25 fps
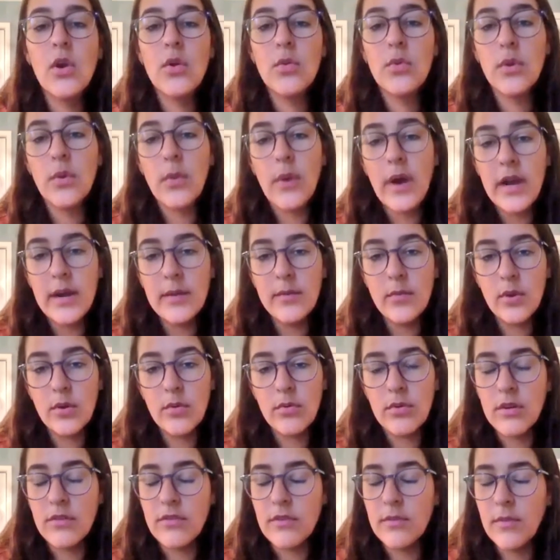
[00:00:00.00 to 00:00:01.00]
require more
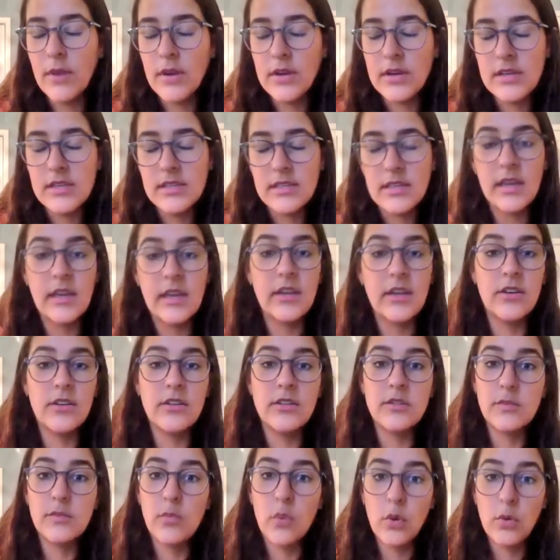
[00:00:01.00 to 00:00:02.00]
work from our
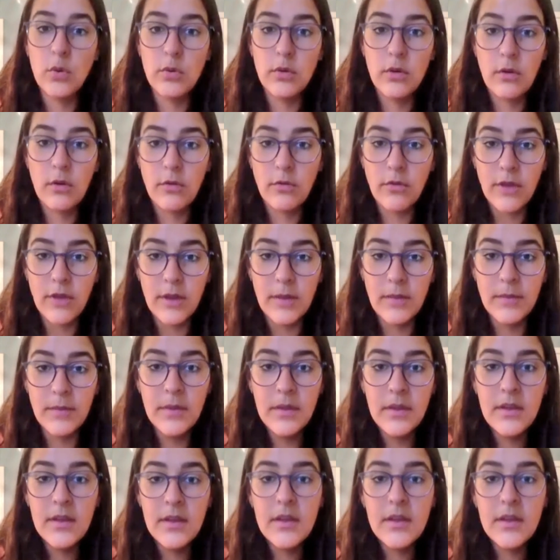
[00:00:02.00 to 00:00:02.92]
designers, more work from